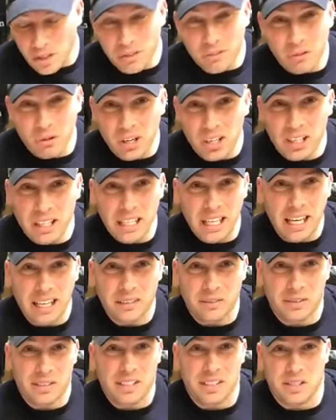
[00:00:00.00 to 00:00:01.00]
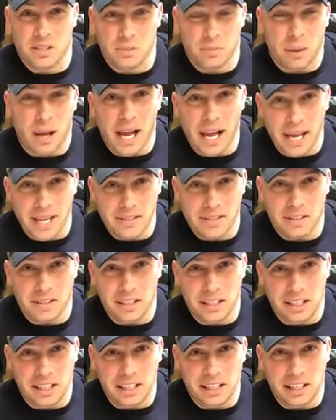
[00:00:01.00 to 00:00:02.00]
Frankly, I despise
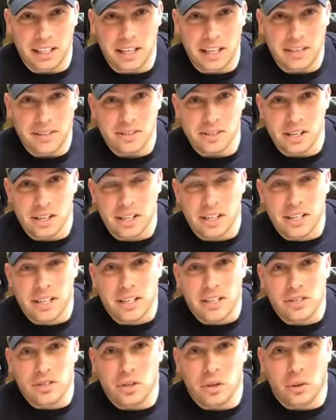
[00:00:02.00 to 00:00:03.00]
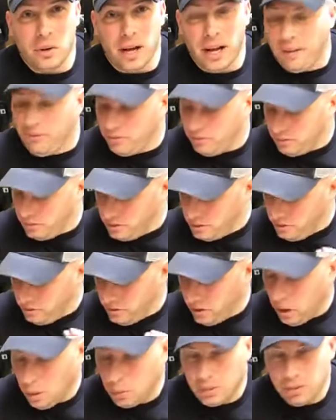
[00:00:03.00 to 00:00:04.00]
cleaning the guns. So I've
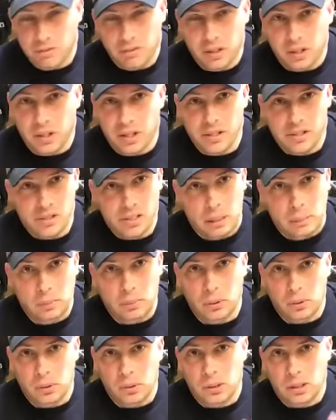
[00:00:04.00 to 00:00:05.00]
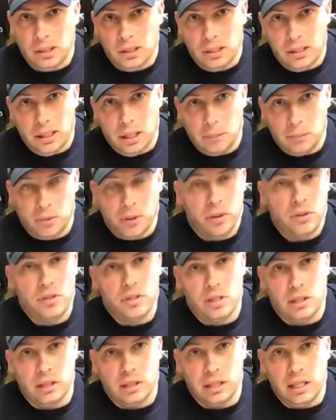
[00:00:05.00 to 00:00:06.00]
developed a very simple approach
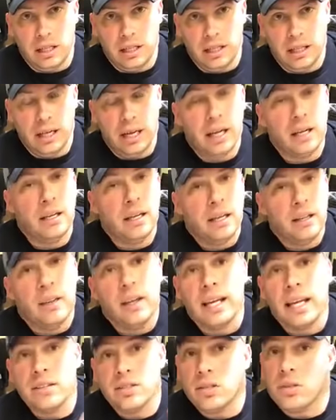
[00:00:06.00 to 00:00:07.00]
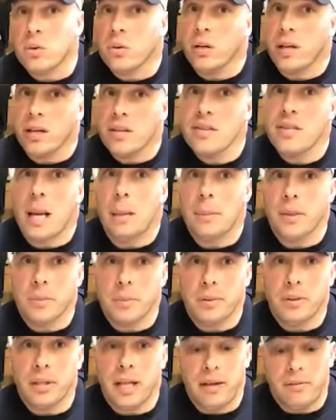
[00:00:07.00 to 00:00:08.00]
to cleaning the gun that gets it to an
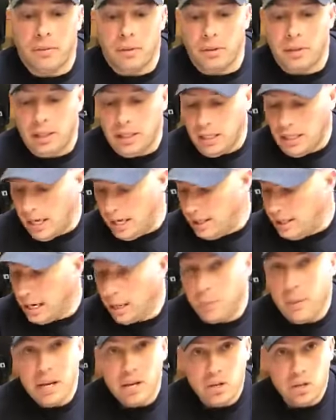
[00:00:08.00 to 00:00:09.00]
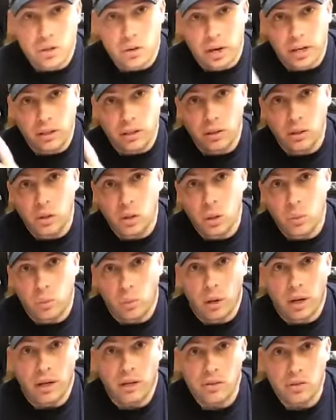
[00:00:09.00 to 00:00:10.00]
acceptable level, and then I make sure I lube
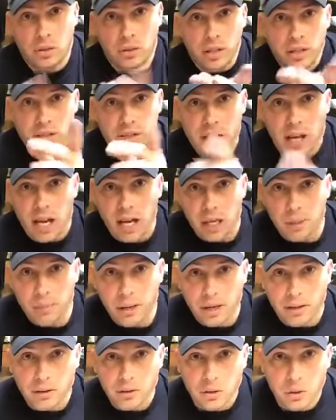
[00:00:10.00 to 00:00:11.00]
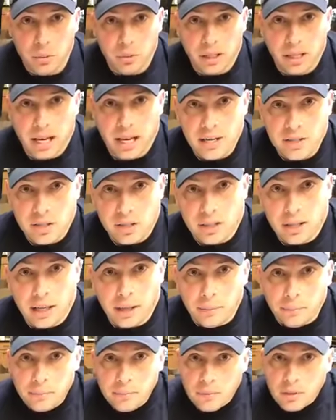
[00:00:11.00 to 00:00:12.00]
well. So let's talk about lubrication
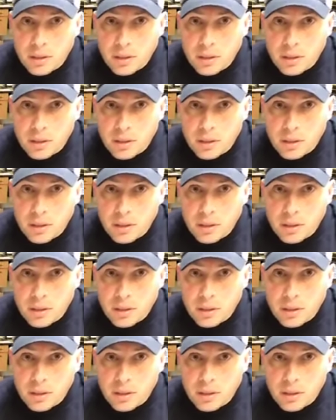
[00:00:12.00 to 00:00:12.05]
now.